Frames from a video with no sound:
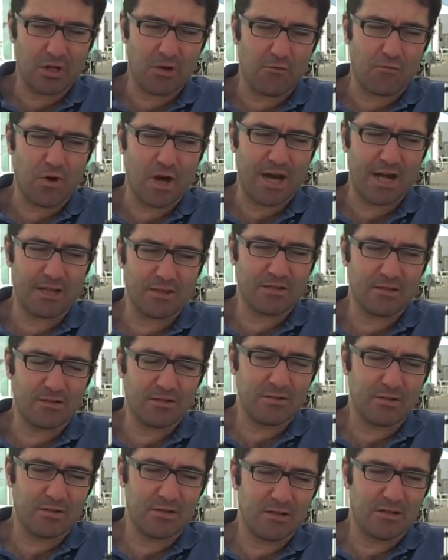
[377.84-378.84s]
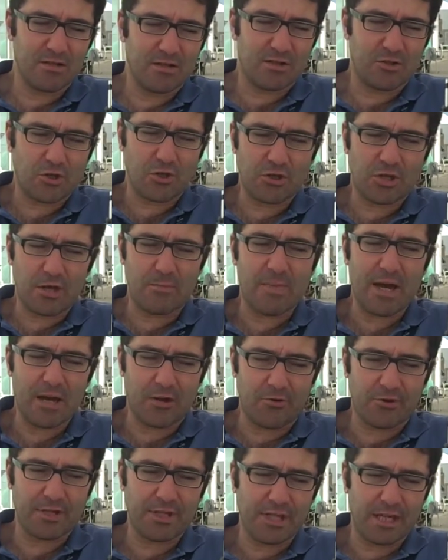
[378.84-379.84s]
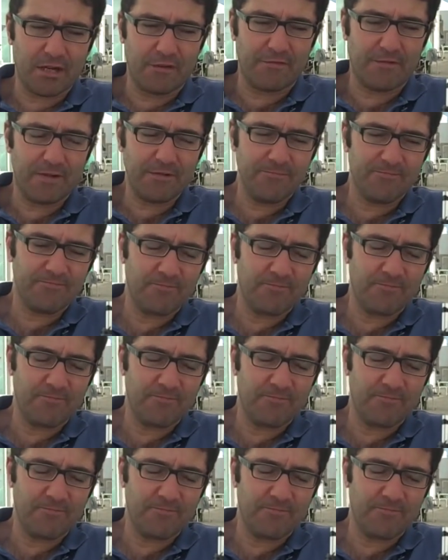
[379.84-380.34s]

wine, António Saramago Reserva,